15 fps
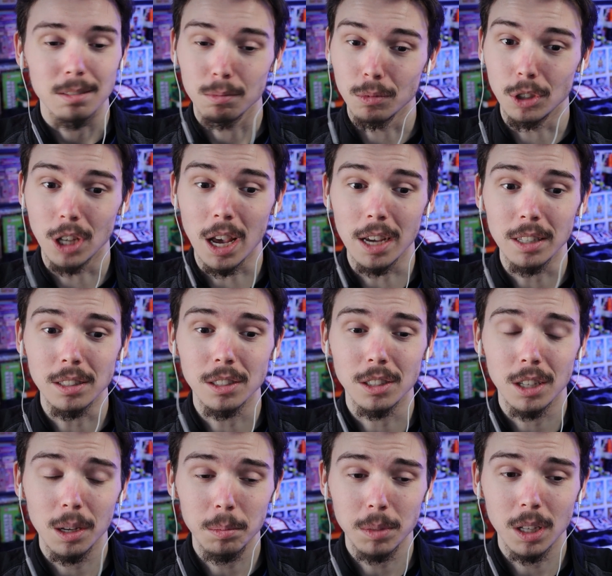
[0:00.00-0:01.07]
Zane
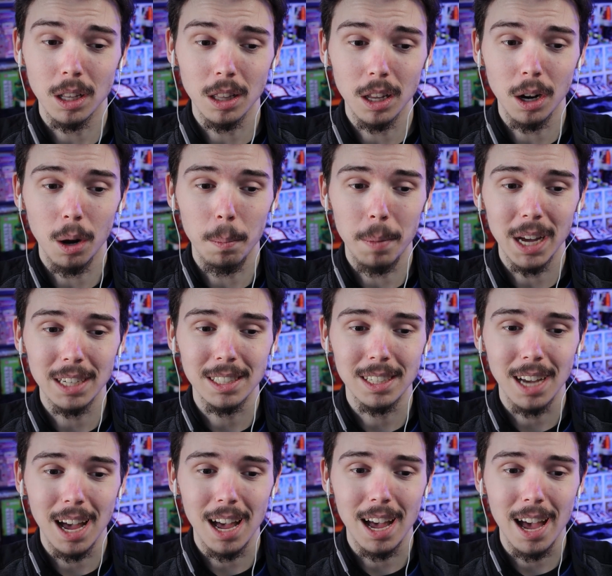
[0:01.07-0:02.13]
seems a little bit
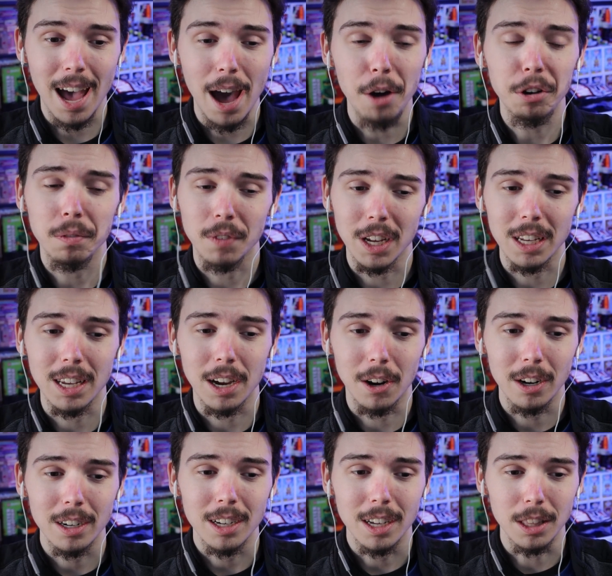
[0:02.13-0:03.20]
uh, out of it
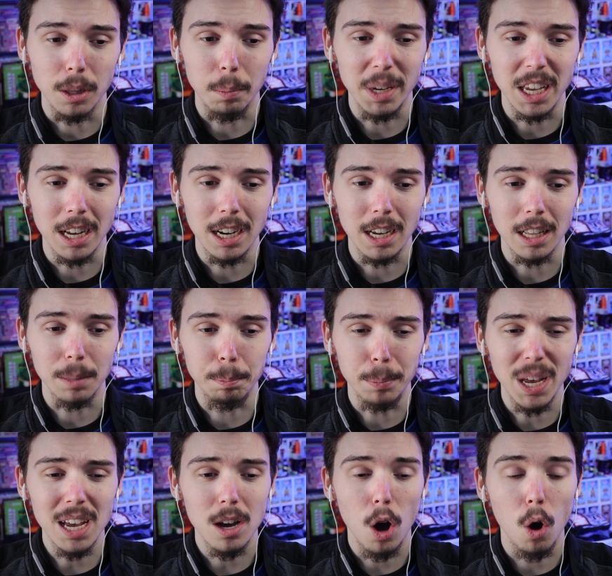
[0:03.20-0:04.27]
here in the beginning, a
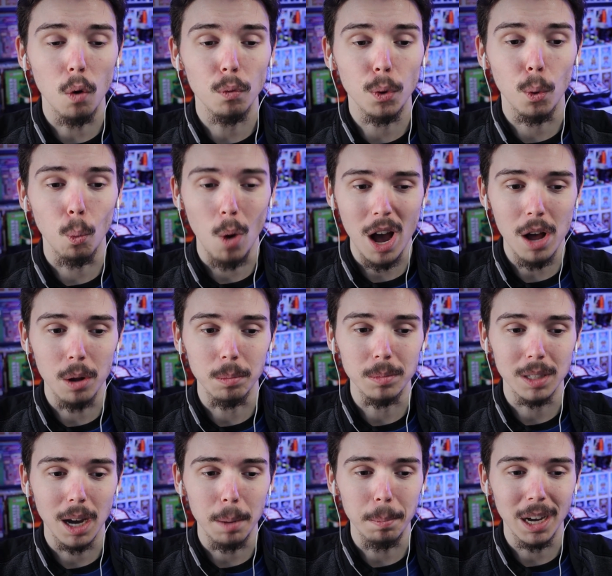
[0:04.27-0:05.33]
bit
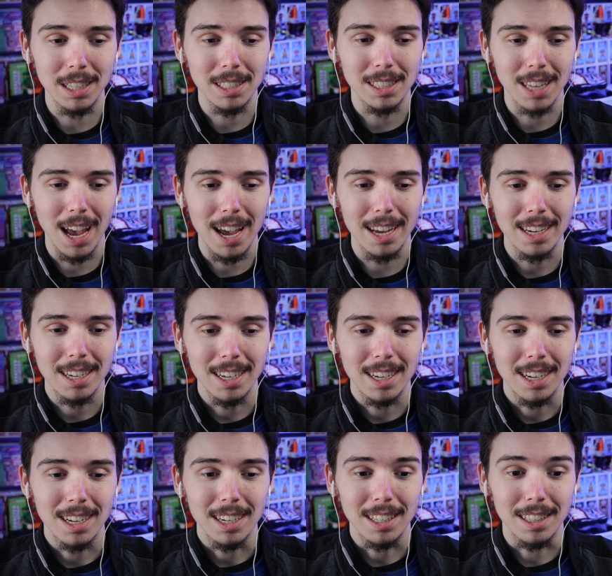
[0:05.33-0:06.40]
overwhelmed, I might say.
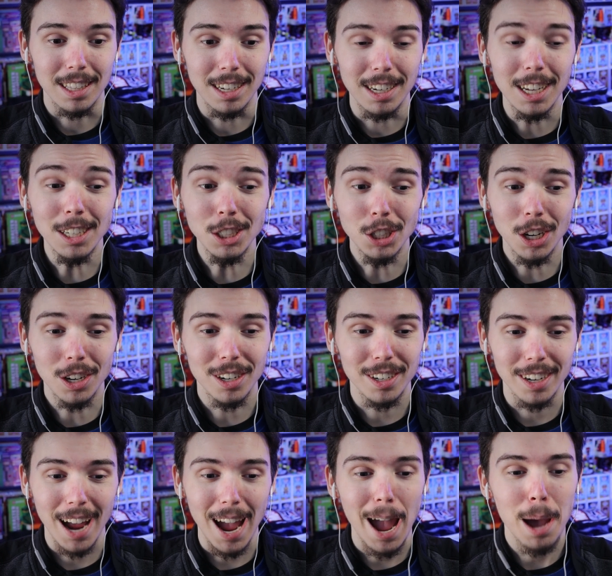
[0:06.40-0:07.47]
The ninja
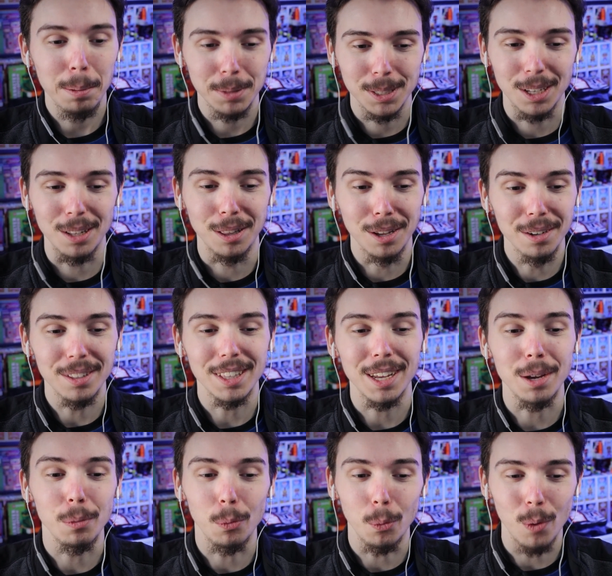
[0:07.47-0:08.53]
are
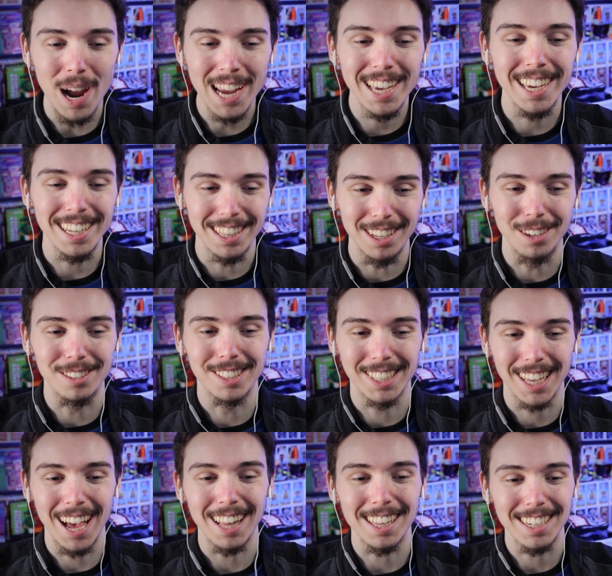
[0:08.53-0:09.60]
absolutely wrecking those
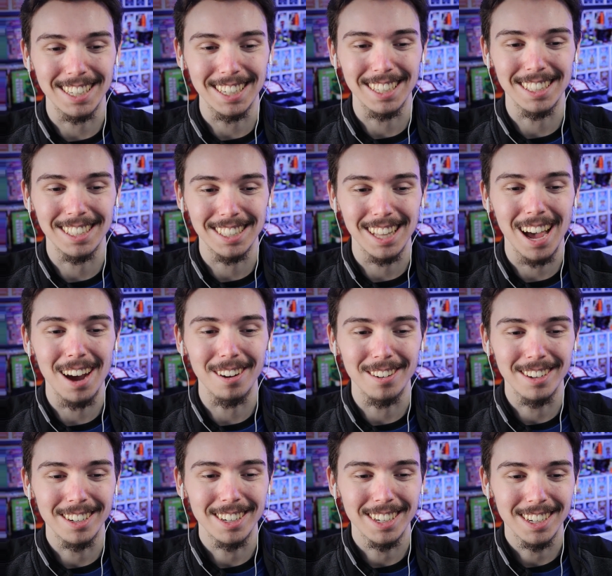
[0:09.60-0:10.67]
skeletons, though.
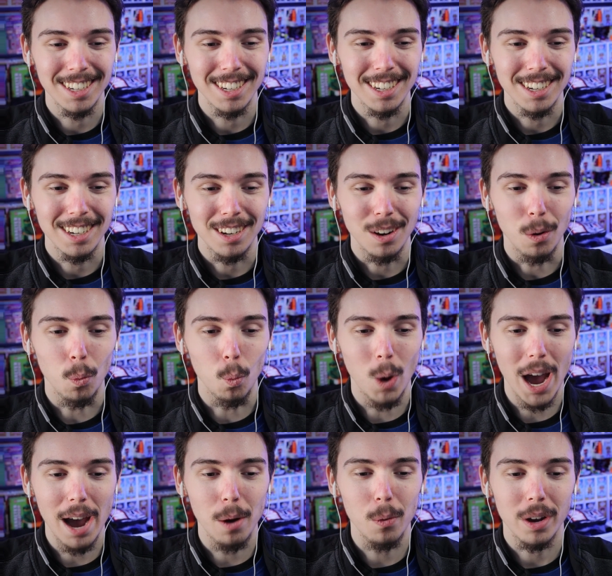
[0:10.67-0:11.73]

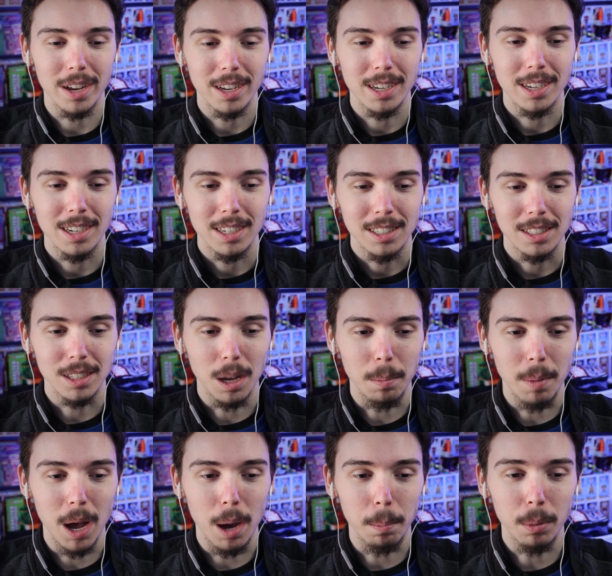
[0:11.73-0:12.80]
Wow.
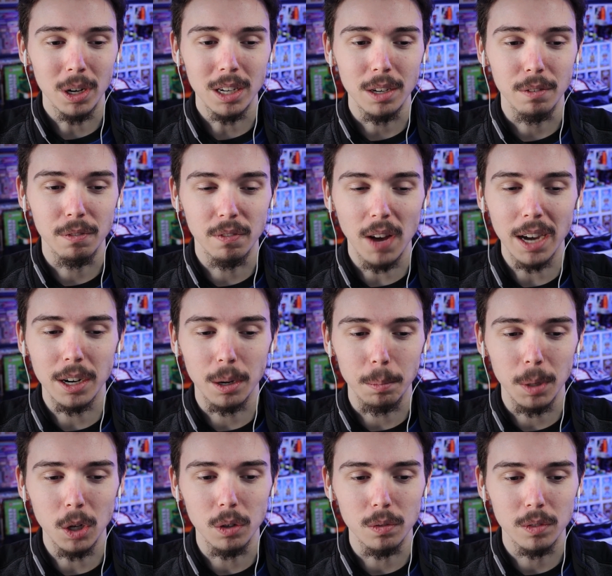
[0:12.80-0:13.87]
Some uh, pretty fire
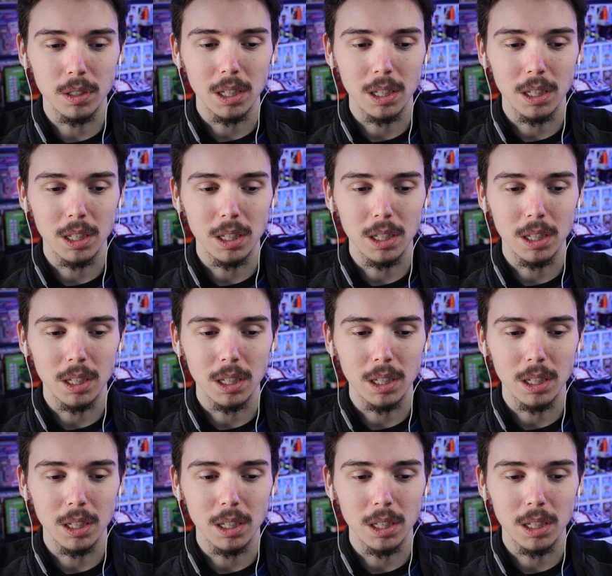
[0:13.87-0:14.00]
moves.